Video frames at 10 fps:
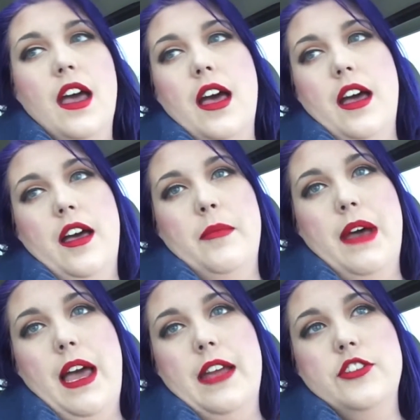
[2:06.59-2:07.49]
Um,
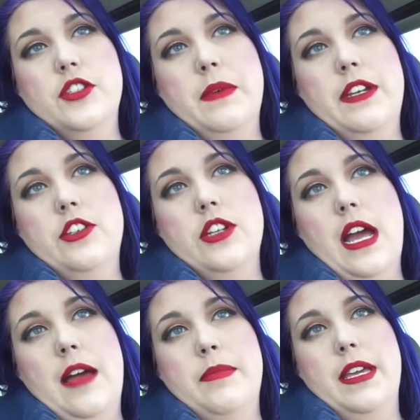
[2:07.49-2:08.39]
I just went
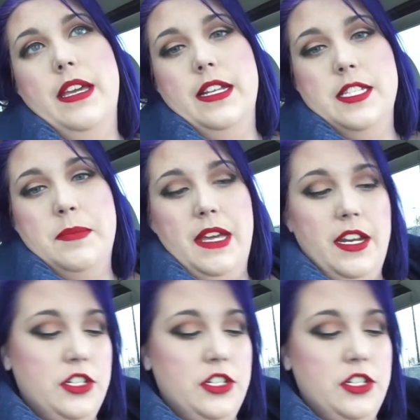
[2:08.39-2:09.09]
shopping and spent